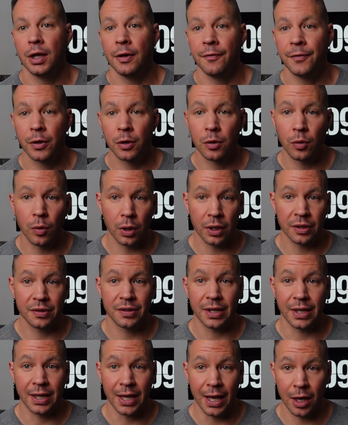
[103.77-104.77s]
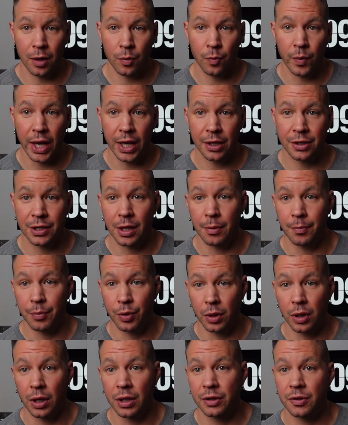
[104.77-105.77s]
If your goal is to gain weight and
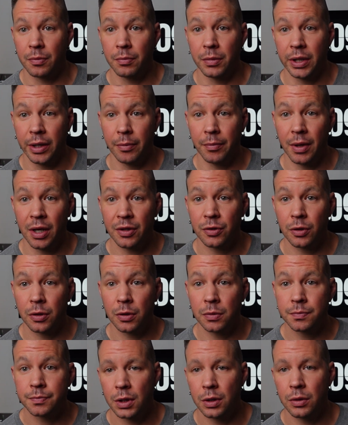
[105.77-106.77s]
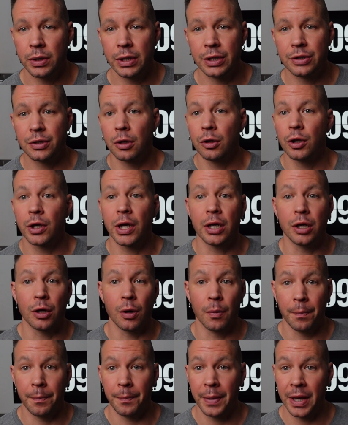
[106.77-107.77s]
put on some lean muscle, you need to look at
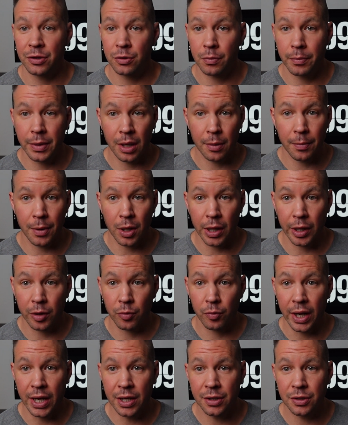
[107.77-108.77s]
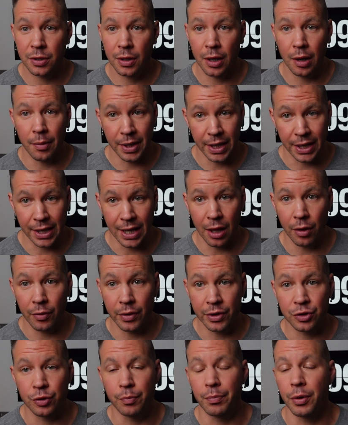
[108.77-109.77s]
your basal metabolic rate, how many
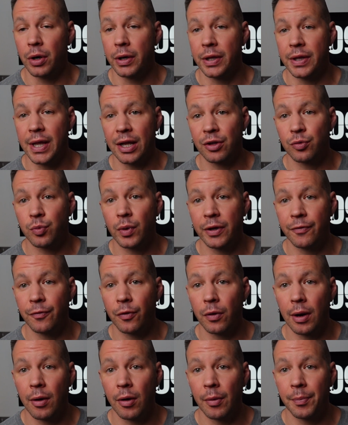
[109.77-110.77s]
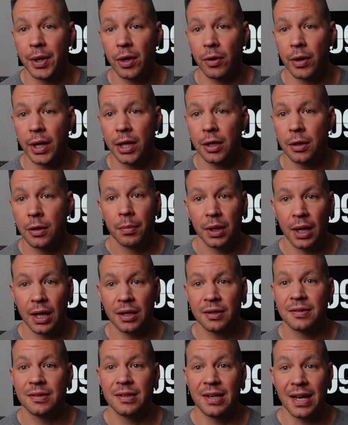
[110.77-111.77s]
calories you burn in that 24 hour period,
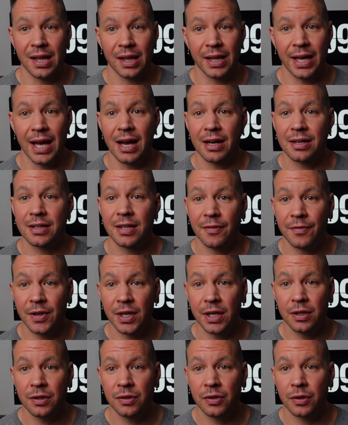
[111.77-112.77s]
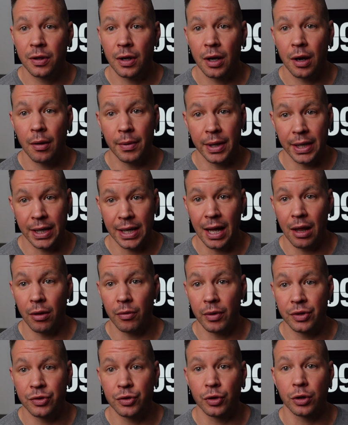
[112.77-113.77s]
plus daily activities, how many
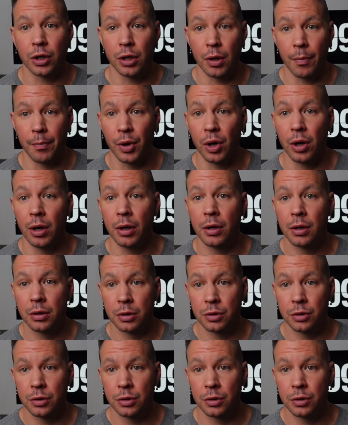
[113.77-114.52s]
calories you're gonna burn